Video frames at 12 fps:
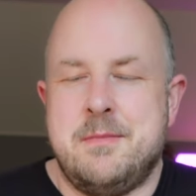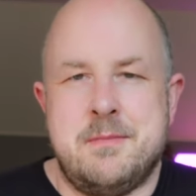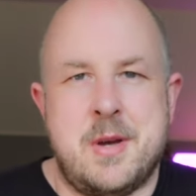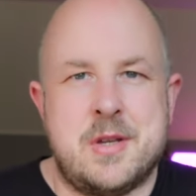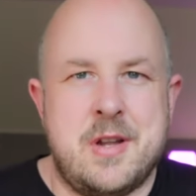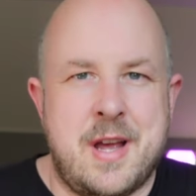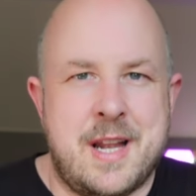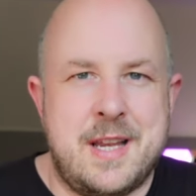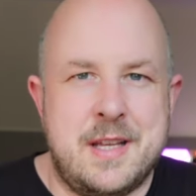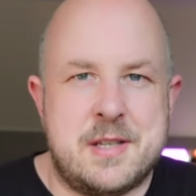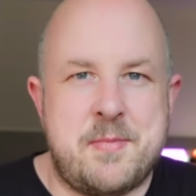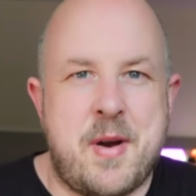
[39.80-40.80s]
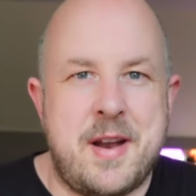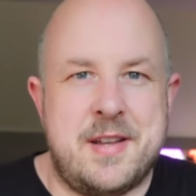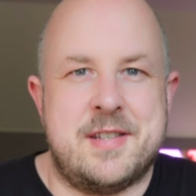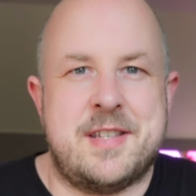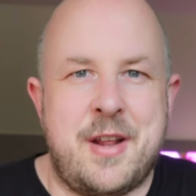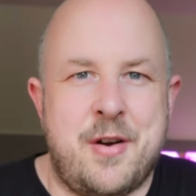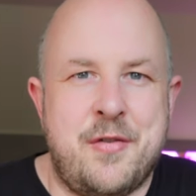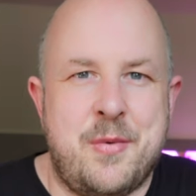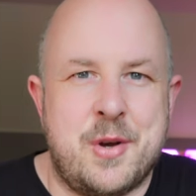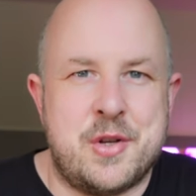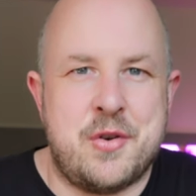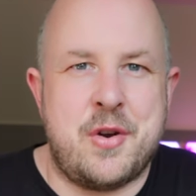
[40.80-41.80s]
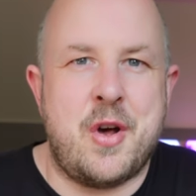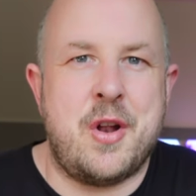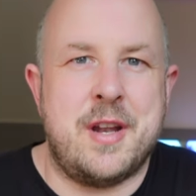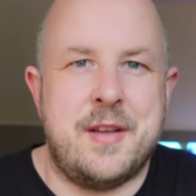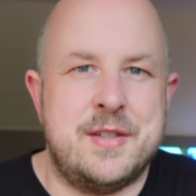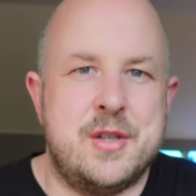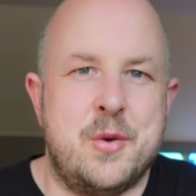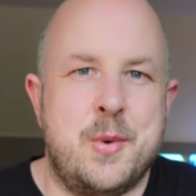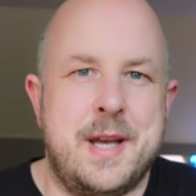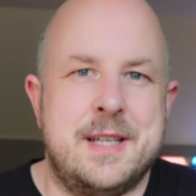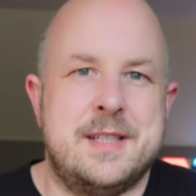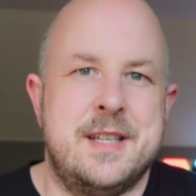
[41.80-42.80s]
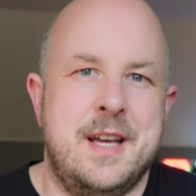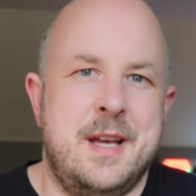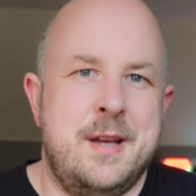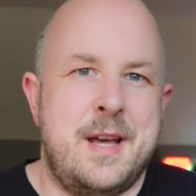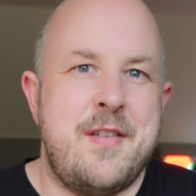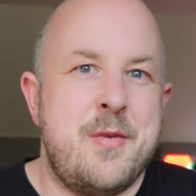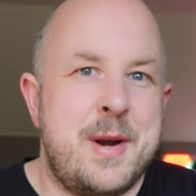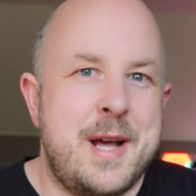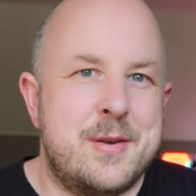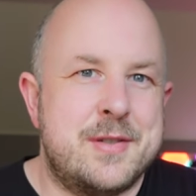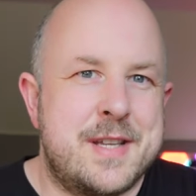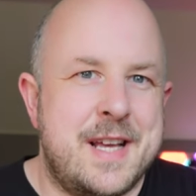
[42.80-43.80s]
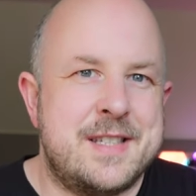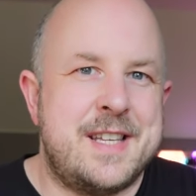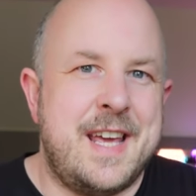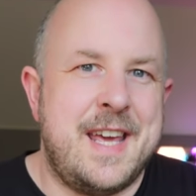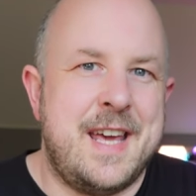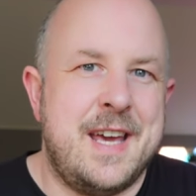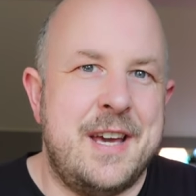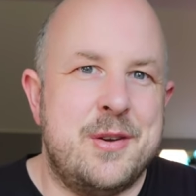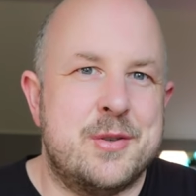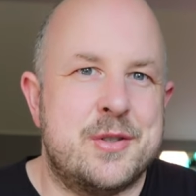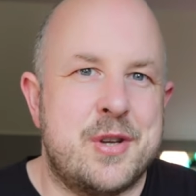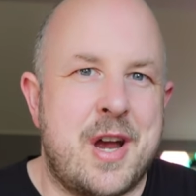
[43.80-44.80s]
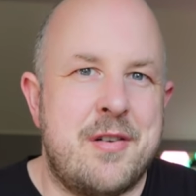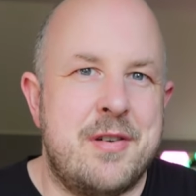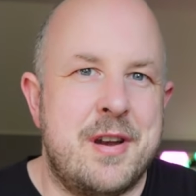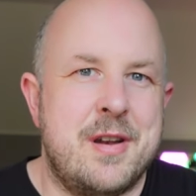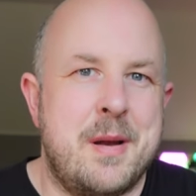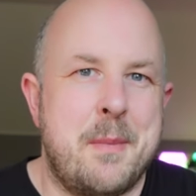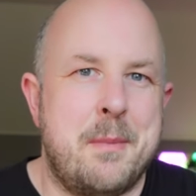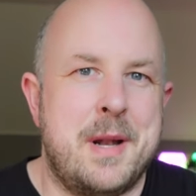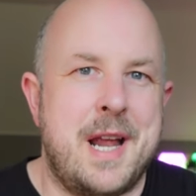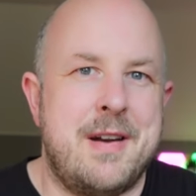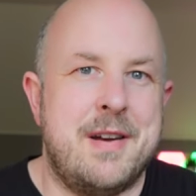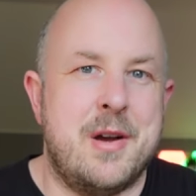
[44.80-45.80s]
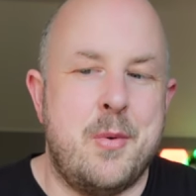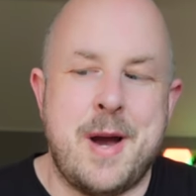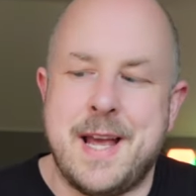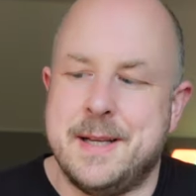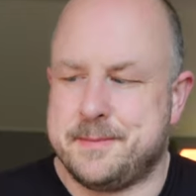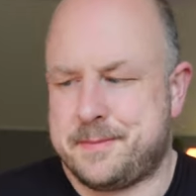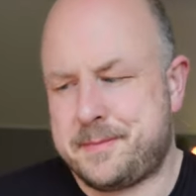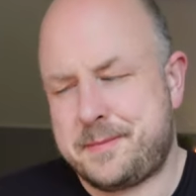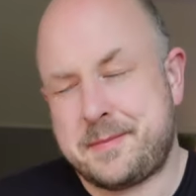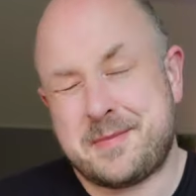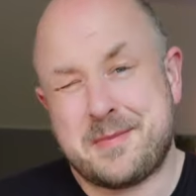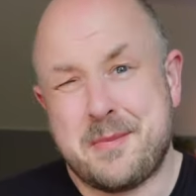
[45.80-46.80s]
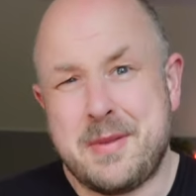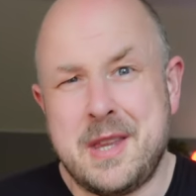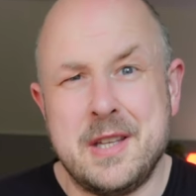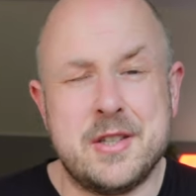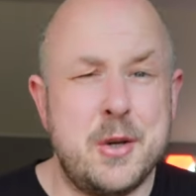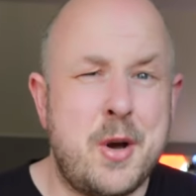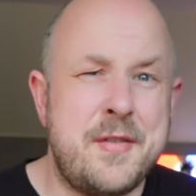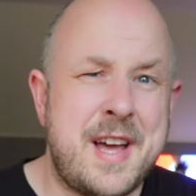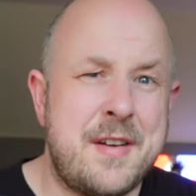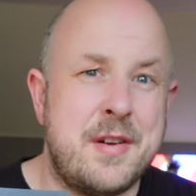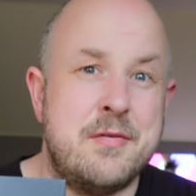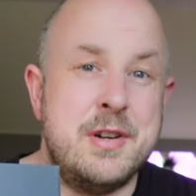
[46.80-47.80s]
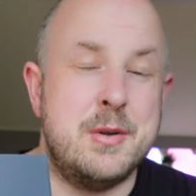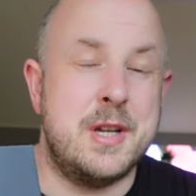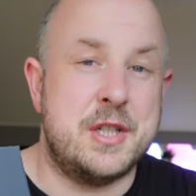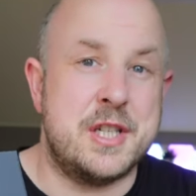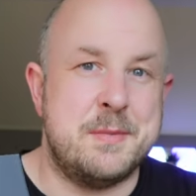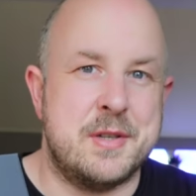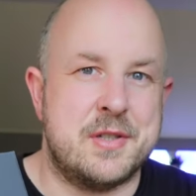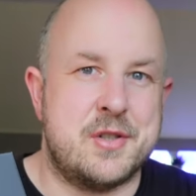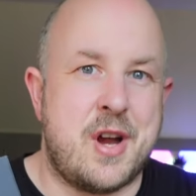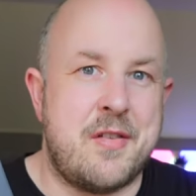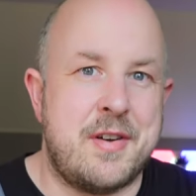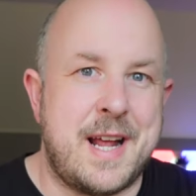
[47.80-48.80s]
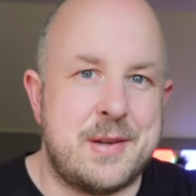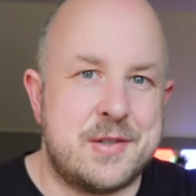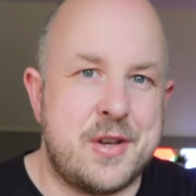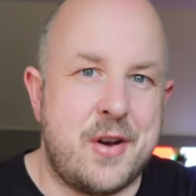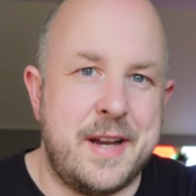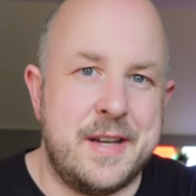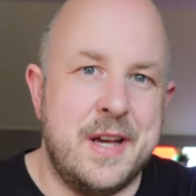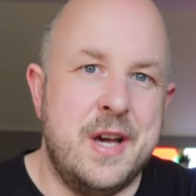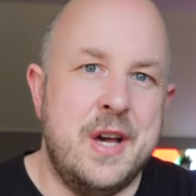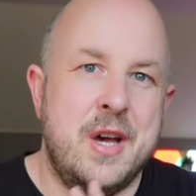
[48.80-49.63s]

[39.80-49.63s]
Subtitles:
most likely a spider set it off whilst you're on holiday for 2 weeks, everyone else gets to hear your siren blaring away. So you either have a real legitimate siren outside